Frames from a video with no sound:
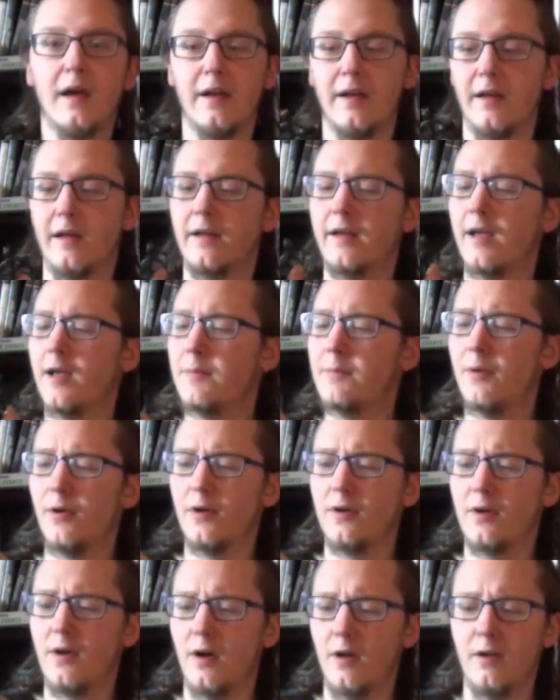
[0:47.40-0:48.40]
And a Game
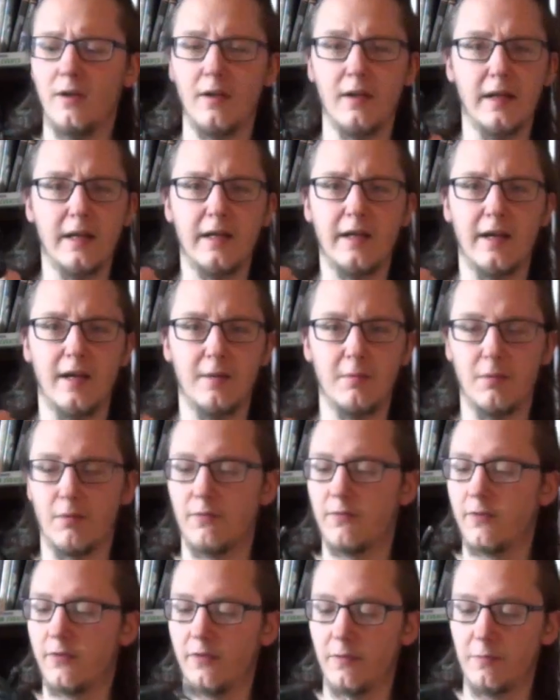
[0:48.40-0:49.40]
Boy Color link cable
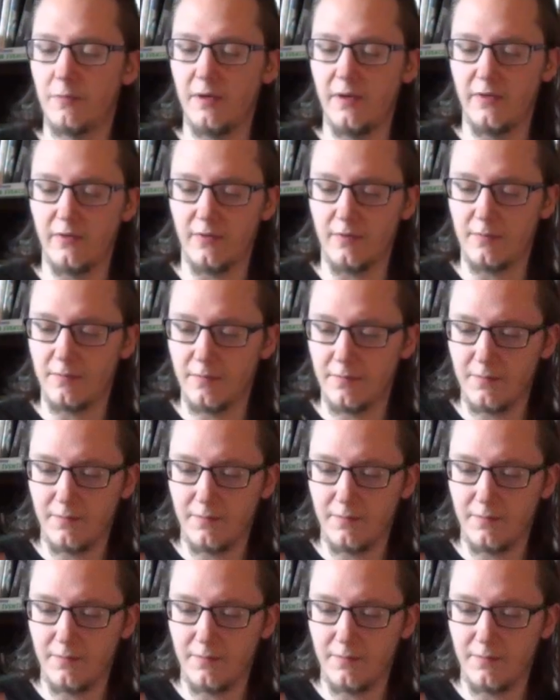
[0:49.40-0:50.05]
for some reason.